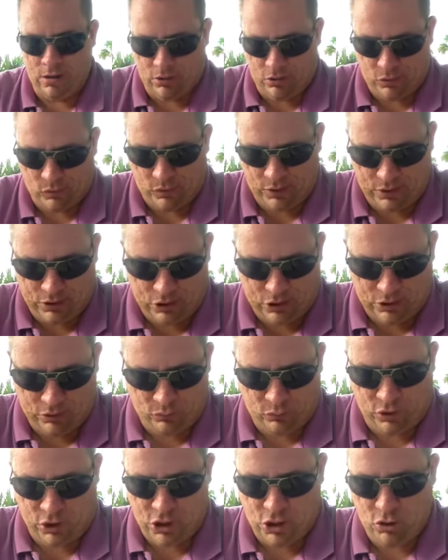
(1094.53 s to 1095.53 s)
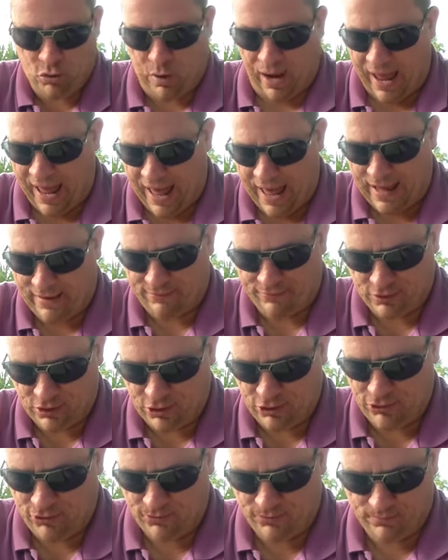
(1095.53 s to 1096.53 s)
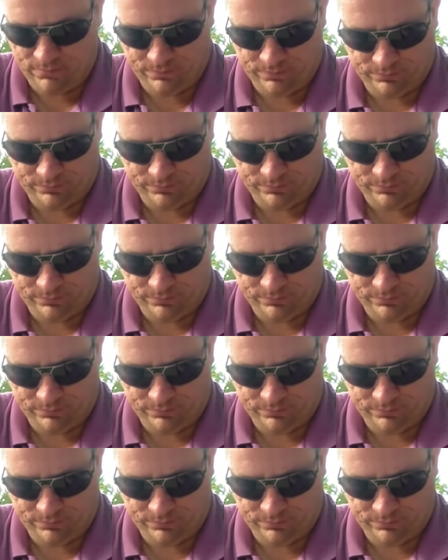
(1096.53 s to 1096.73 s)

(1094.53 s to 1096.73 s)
going on where you have to